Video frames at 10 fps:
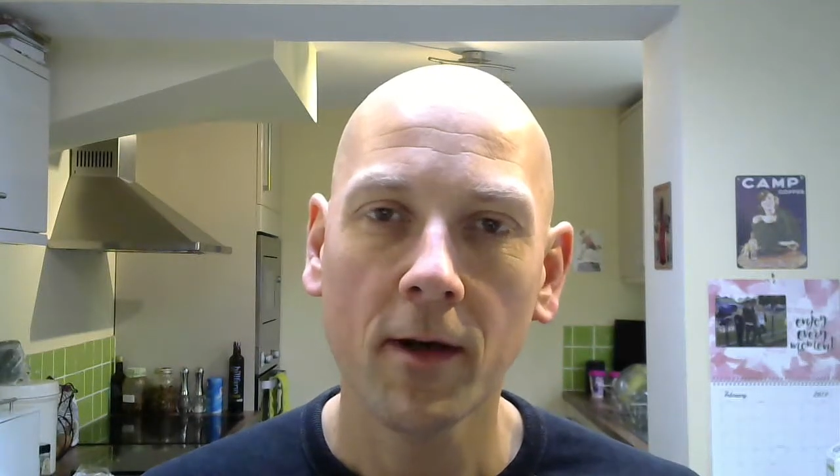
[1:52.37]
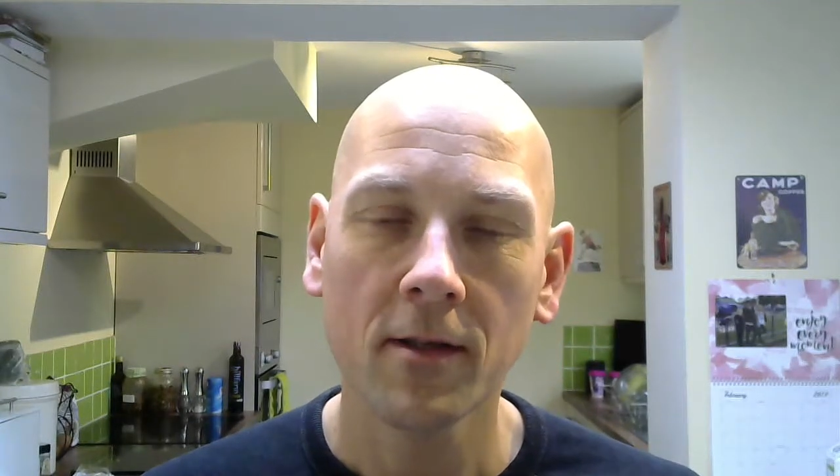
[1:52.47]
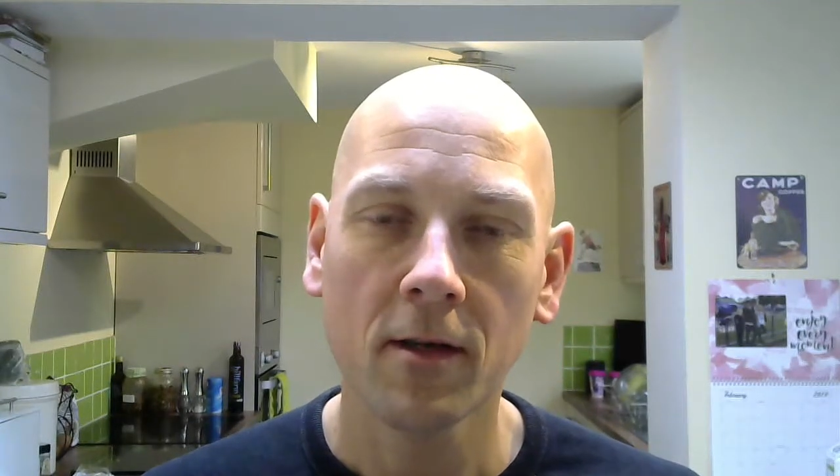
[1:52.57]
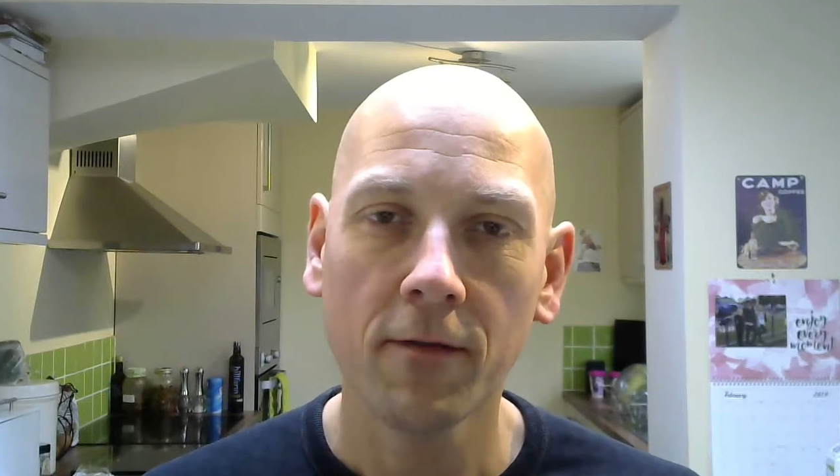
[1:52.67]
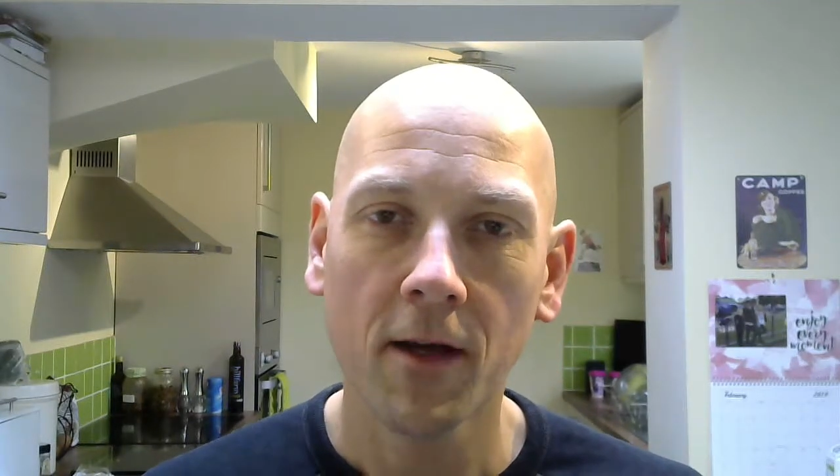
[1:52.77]

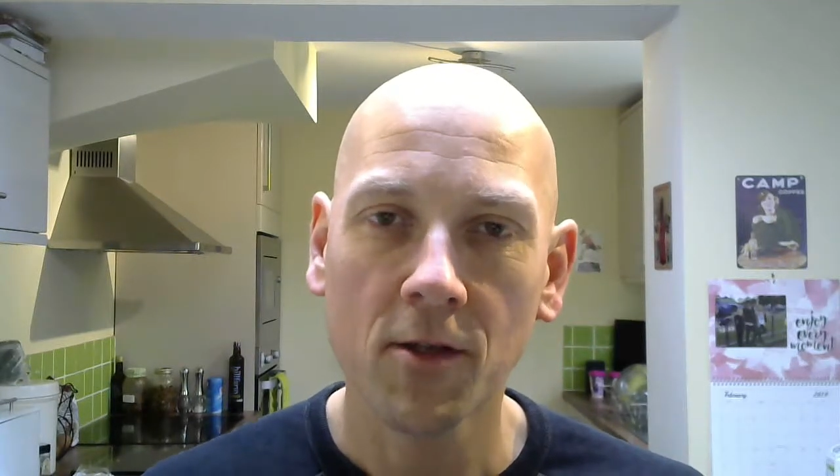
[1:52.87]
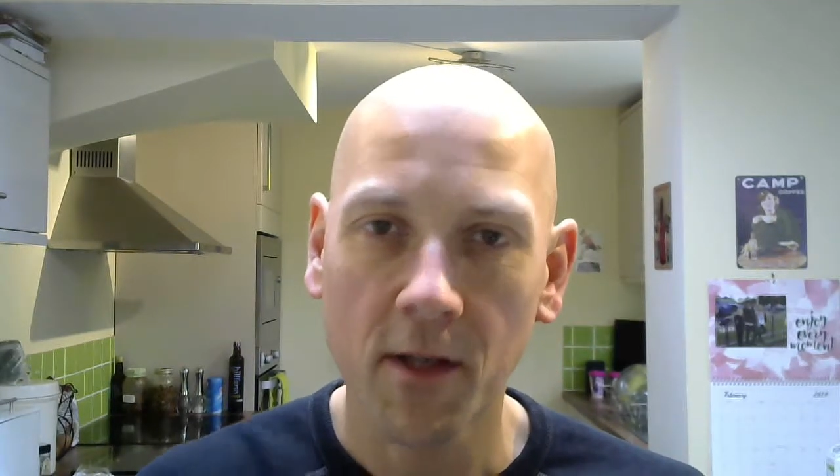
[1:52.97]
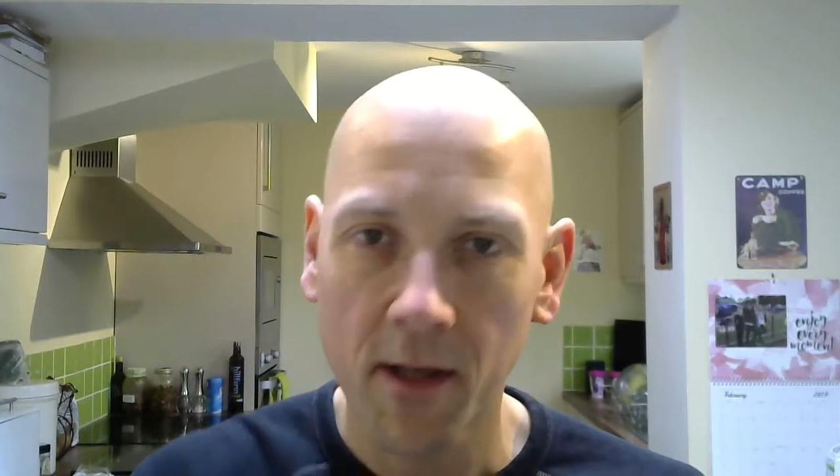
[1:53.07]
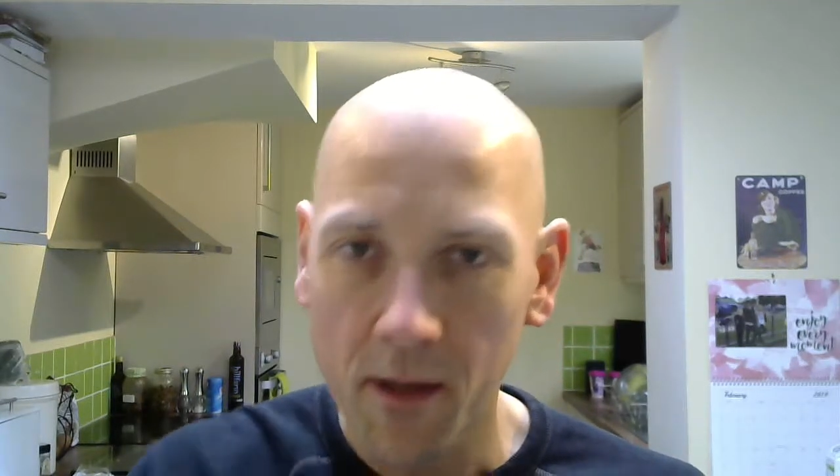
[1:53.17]
tough actually.